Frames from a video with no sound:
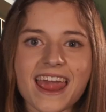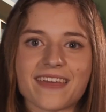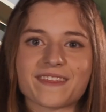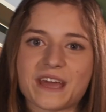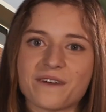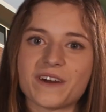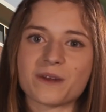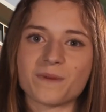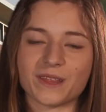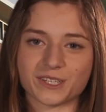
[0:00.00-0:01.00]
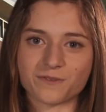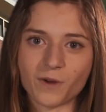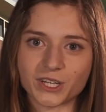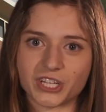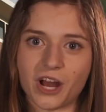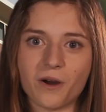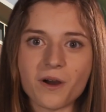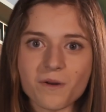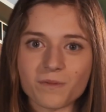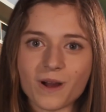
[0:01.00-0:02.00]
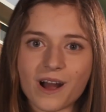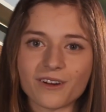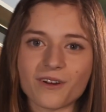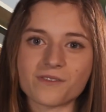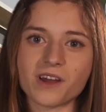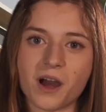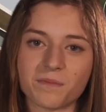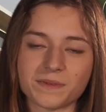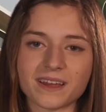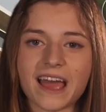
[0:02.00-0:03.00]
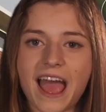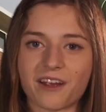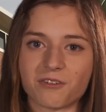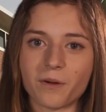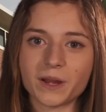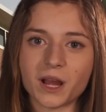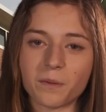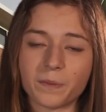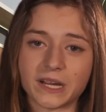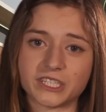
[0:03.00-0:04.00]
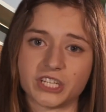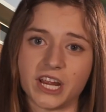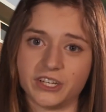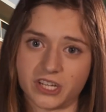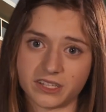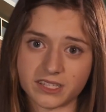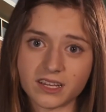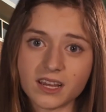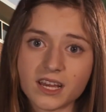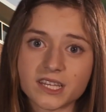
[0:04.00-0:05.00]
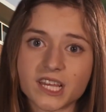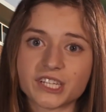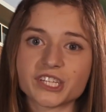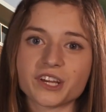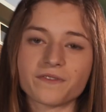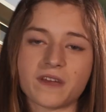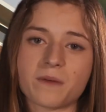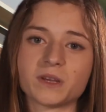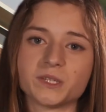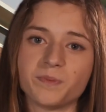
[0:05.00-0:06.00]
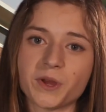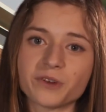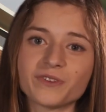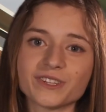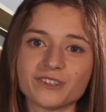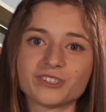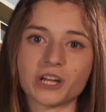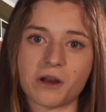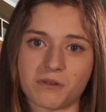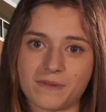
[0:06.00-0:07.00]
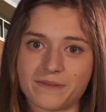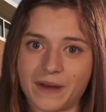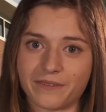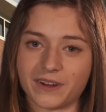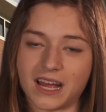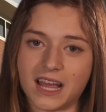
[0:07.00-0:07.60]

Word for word: At the Calvetta Brothers Floor Show, we're all grown up, and growing up brings changes, such as our family's beautiful new showroom in Bedford